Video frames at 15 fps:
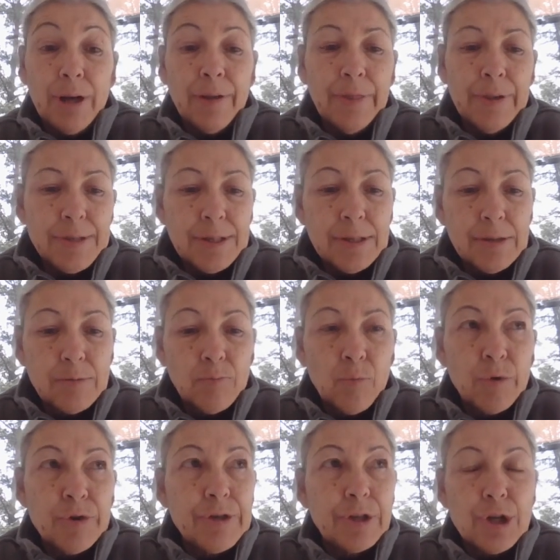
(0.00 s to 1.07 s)
and this is
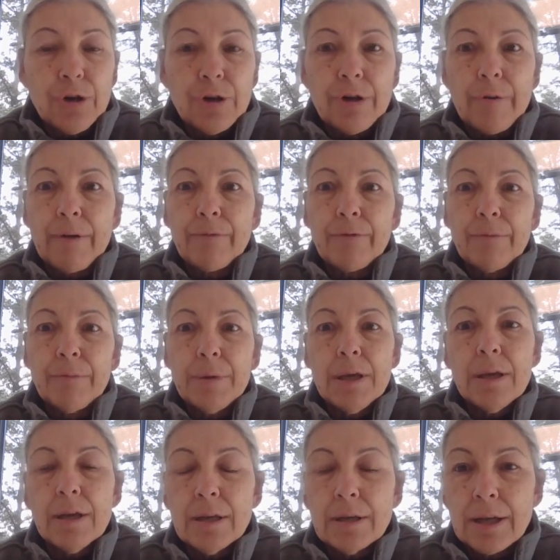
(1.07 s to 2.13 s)
was the turnaround for
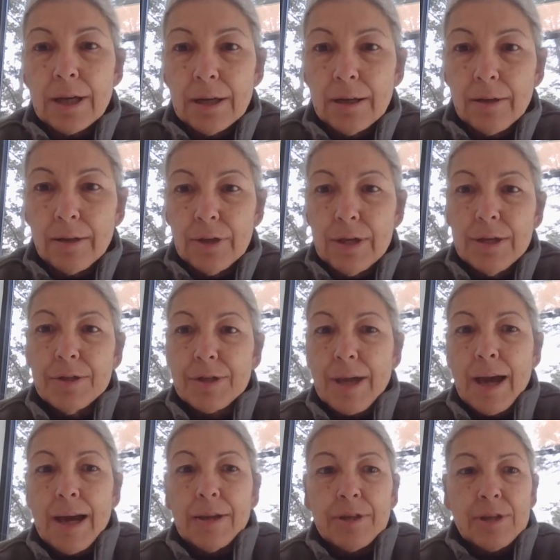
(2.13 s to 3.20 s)
me in getting these
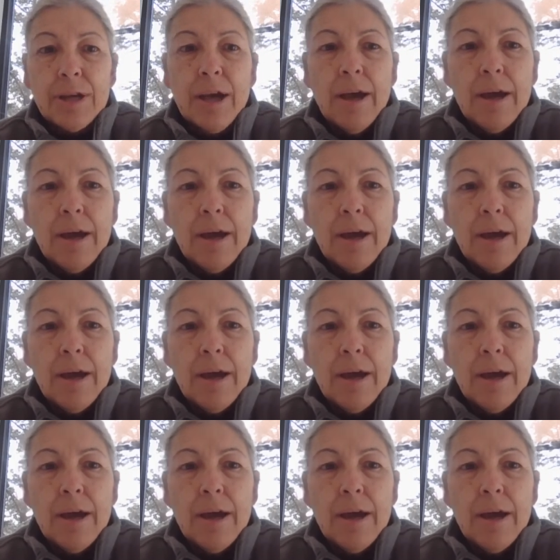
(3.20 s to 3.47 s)
cats